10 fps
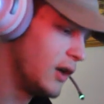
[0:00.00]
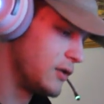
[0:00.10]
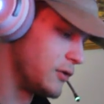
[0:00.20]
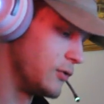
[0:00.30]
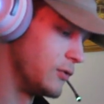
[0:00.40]

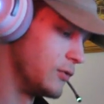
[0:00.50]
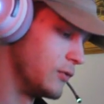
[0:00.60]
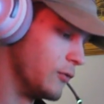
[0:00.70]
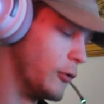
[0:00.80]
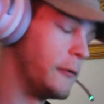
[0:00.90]

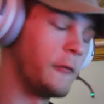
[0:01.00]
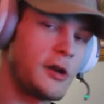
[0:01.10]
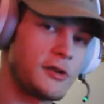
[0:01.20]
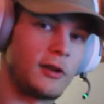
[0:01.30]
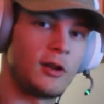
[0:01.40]
to
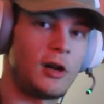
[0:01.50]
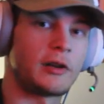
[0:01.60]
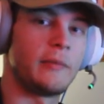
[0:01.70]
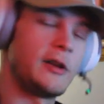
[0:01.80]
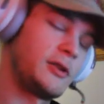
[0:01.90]
refresh the
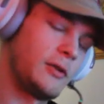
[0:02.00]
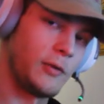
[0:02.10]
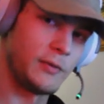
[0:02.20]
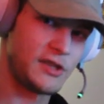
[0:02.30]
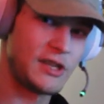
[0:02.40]
clock to make sure
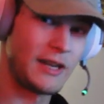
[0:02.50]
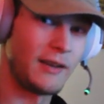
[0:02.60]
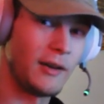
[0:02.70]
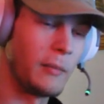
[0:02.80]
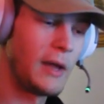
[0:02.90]
it was synced
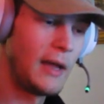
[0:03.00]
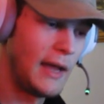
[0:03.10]
up.